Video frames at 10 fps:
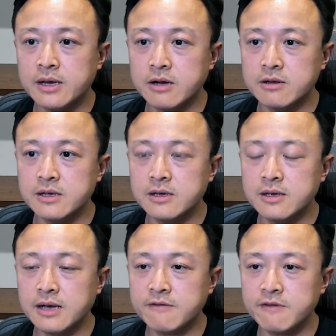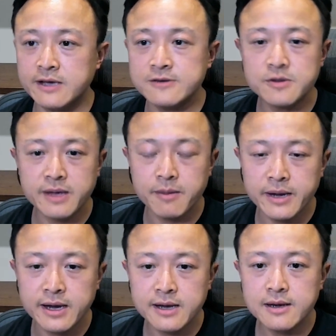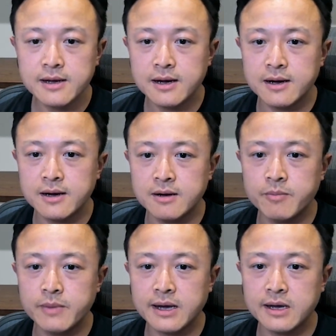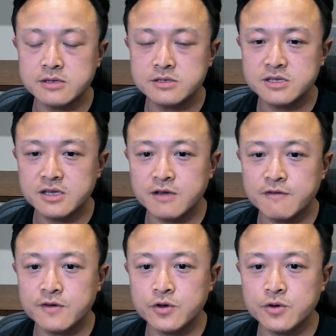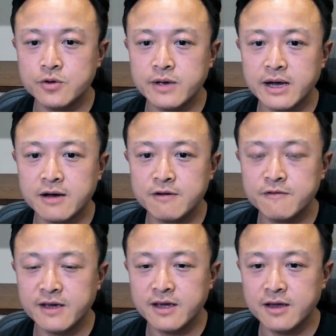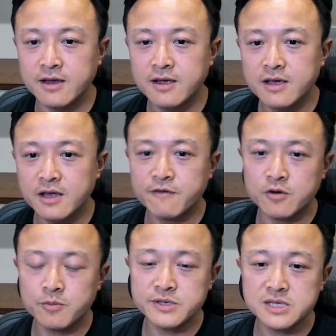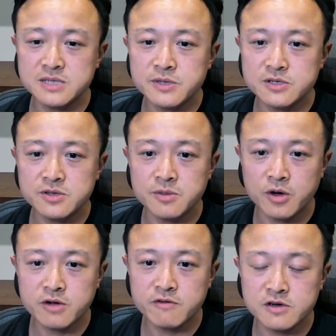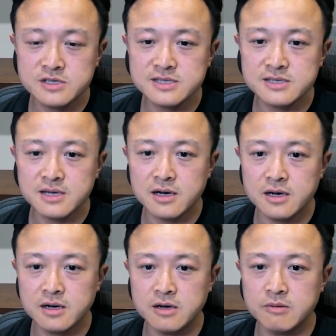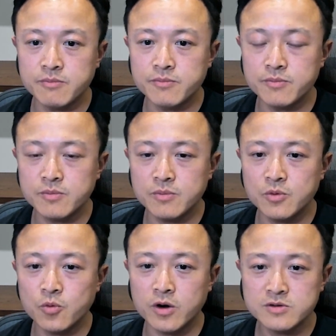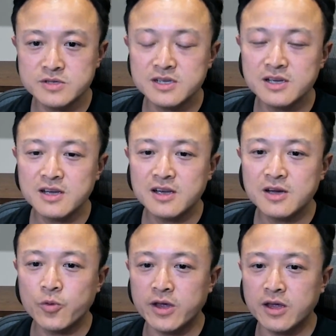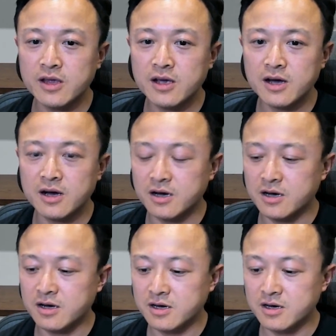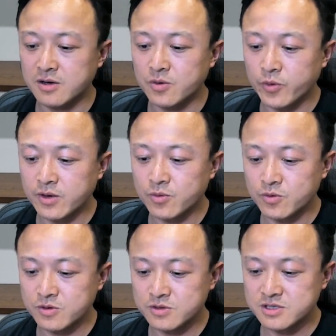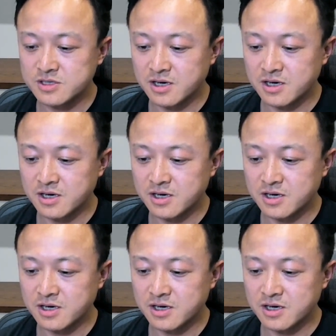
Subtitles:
currently have an airdrop campaign, and if you're a participant to the Mochaverse world, we would